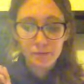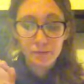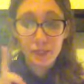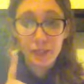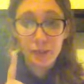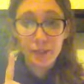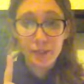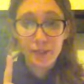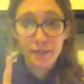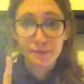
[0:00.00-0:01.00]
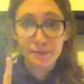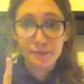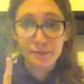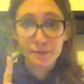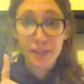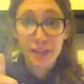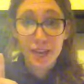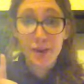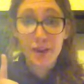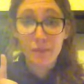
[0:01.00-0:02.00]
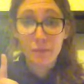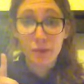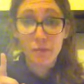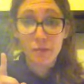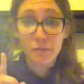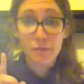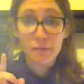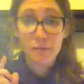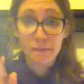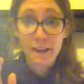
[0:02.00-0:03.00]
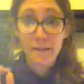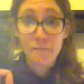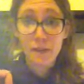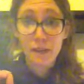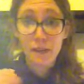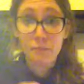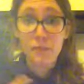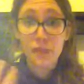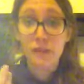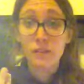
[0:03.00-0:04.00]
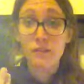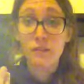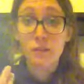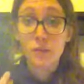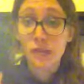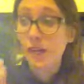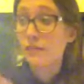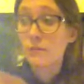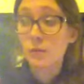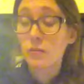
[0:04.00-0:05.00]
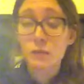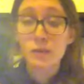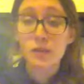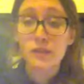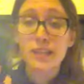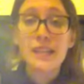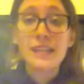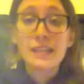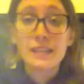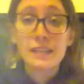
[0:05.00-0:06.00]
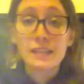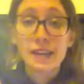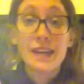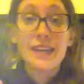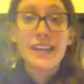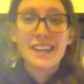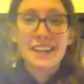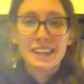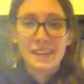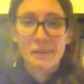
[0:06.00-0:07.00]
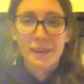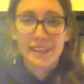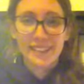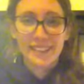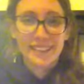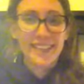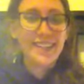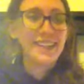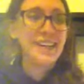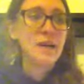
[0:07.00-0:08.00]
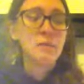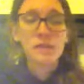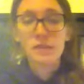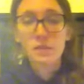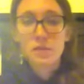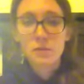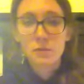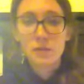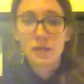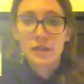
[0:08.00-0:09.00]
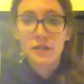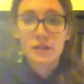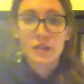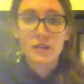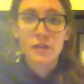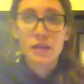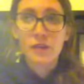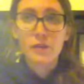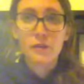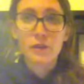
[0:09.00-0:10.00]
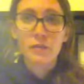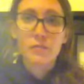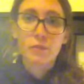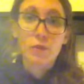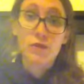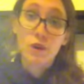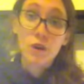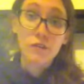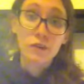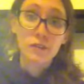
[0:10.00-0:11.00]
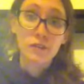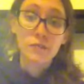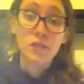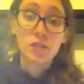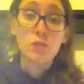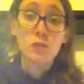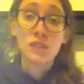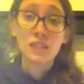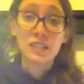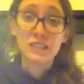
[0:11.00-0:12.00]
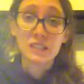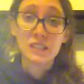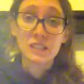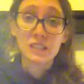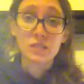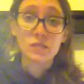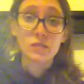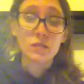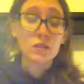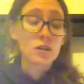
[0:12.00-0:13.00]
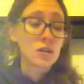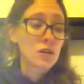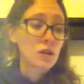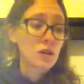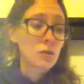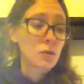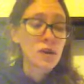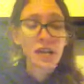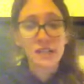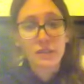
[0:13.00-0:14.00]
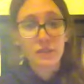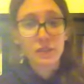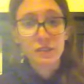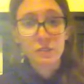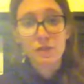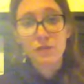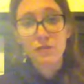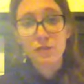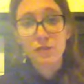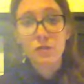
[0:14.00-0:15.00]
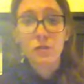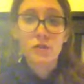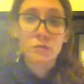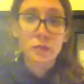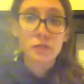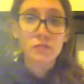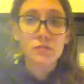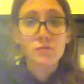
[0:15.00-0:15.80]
Needle minders. Now I have a problem. I make them and I love them and I have them on all my products. I need needle minders because otherwise I put my needles down and I lose them, or the dog finds them and she really likes to eat needles, or Isaac finds them with his foot or his butt.